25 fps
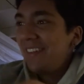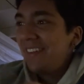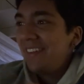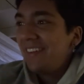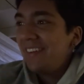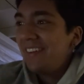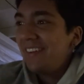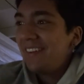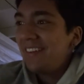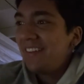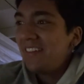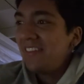
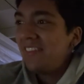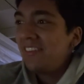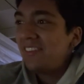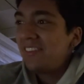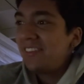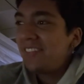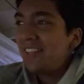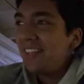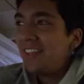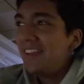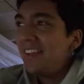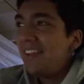And another
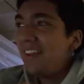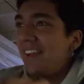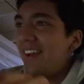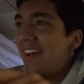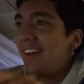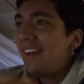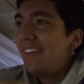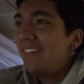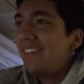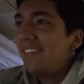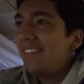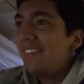thing,
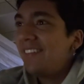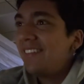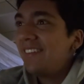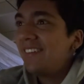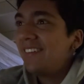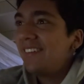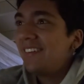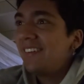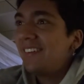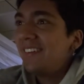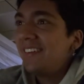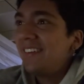guys,
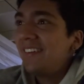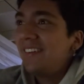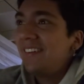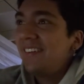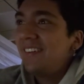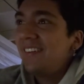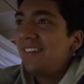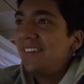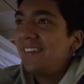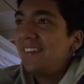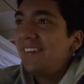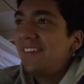uh,
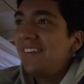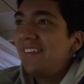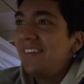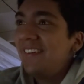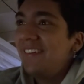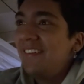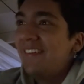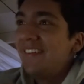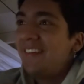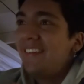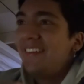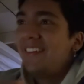
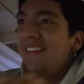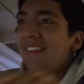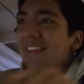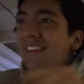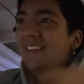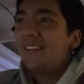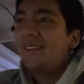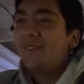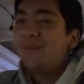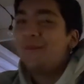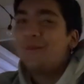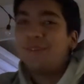
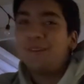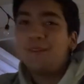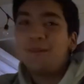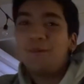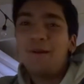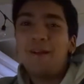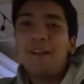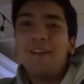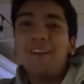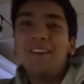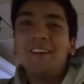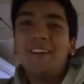whenever
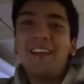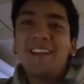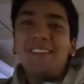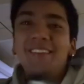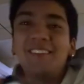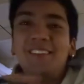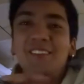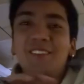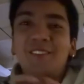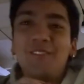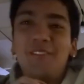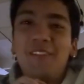I look at
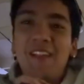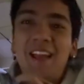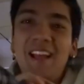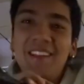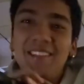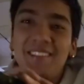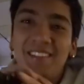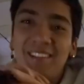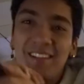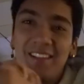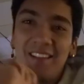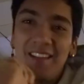this
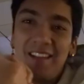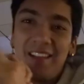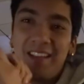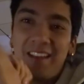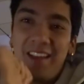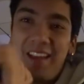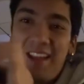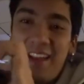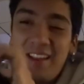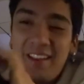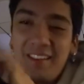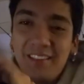flashlight,
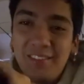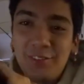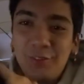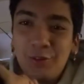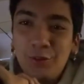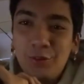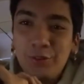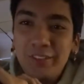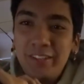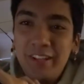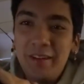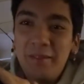I, I get
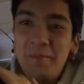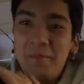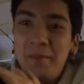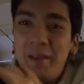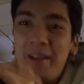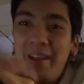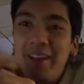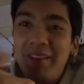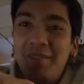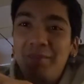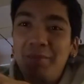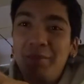so damn
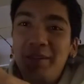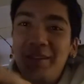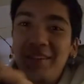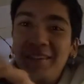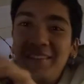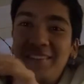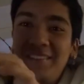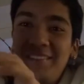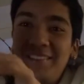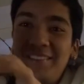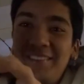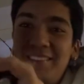mad
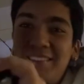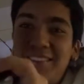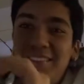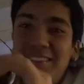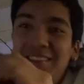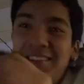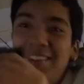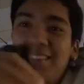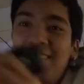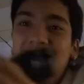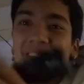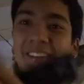because,
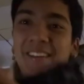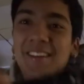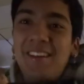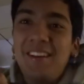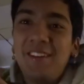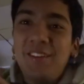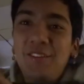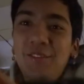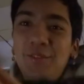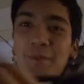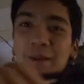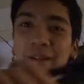
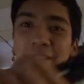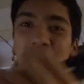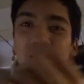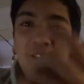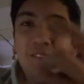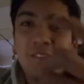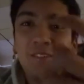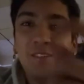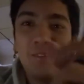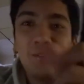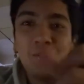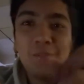as you may know,
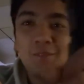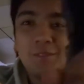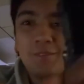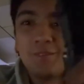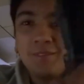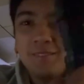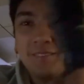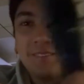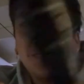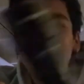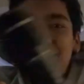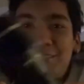this was,
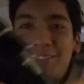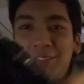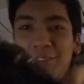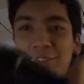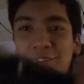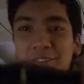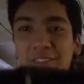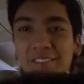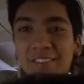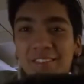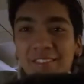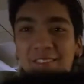you know,
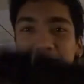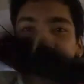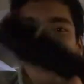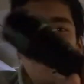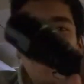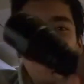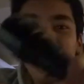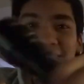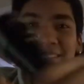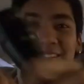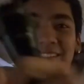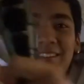this is a
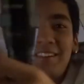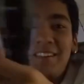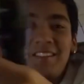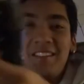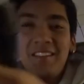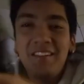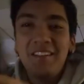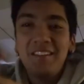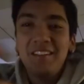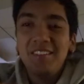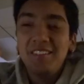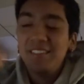main ducky
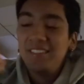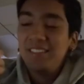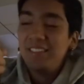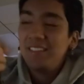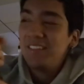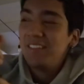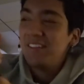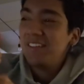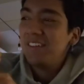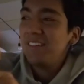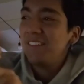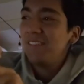
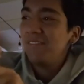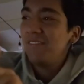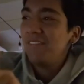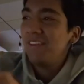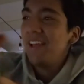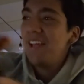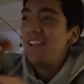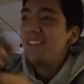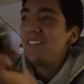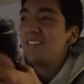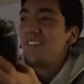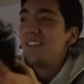hunting uh,
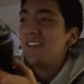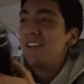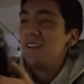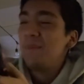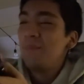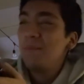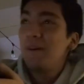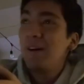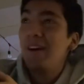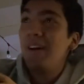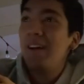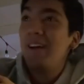flashlight,
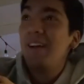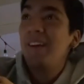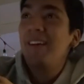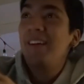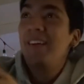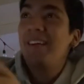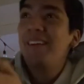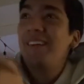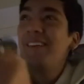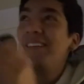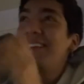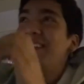but
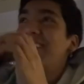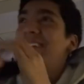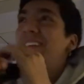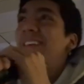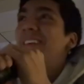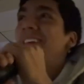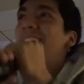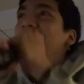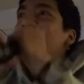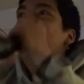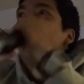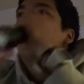
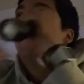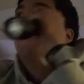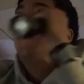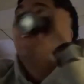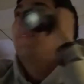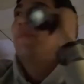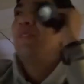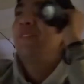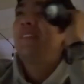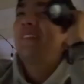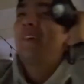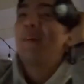
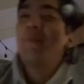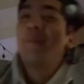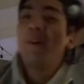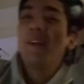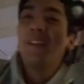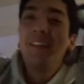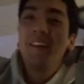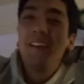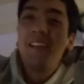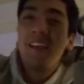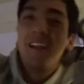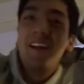every time I
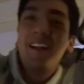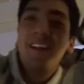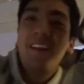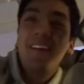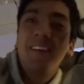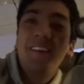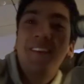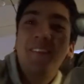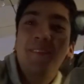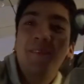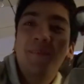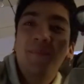look at
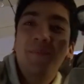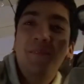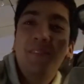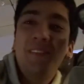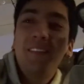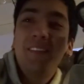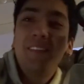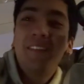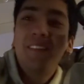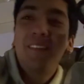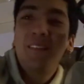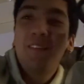it,
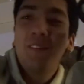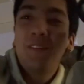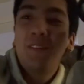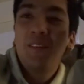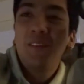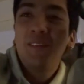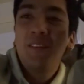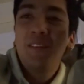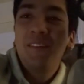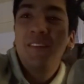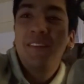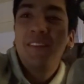this is
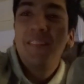the,